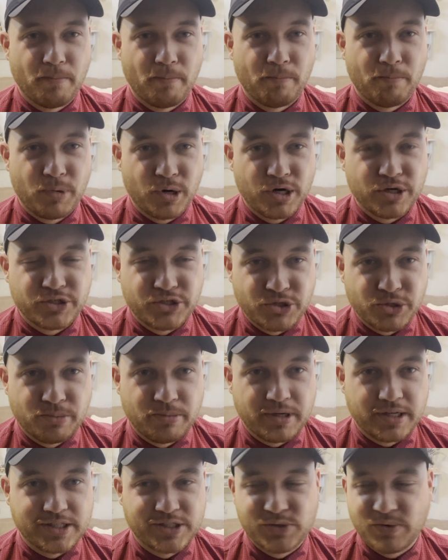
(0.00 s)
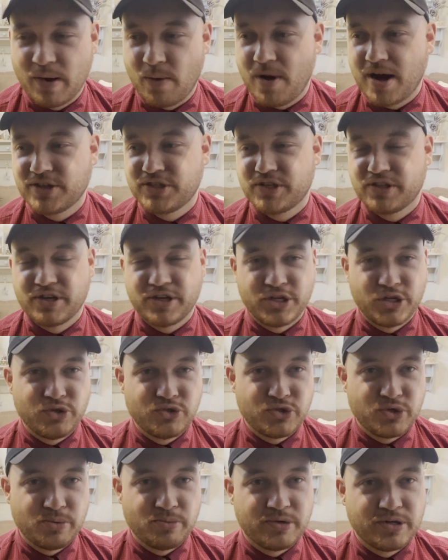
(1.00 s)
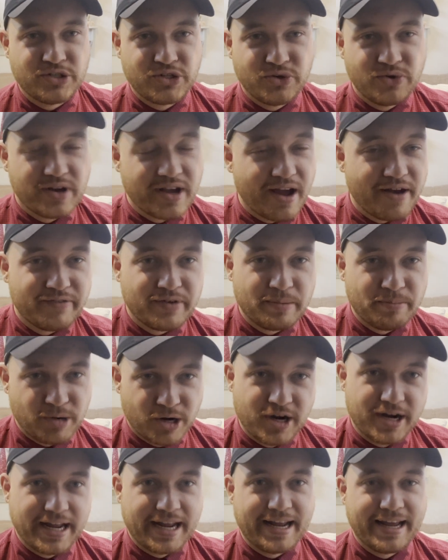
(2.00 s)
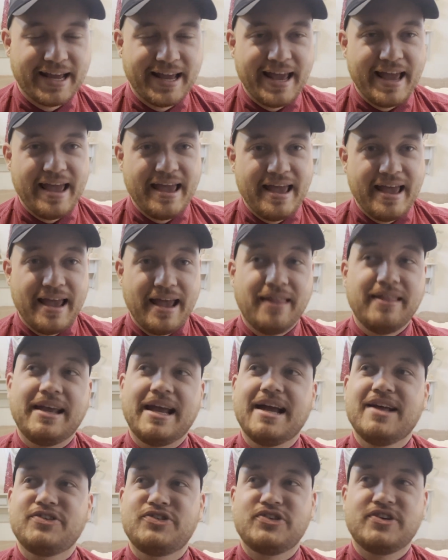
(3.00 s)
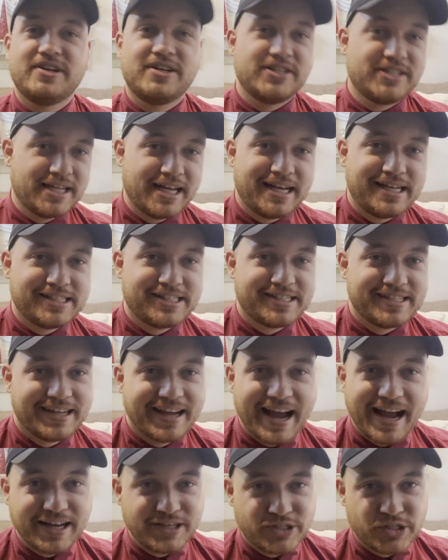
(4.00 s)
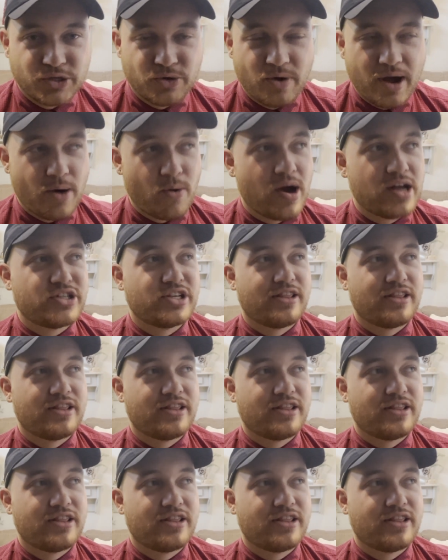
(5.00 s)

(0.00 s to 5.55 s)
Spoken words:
bird tubers? Do I watch other YouTubers who cover birding? And the answer is yes, I do. I watch a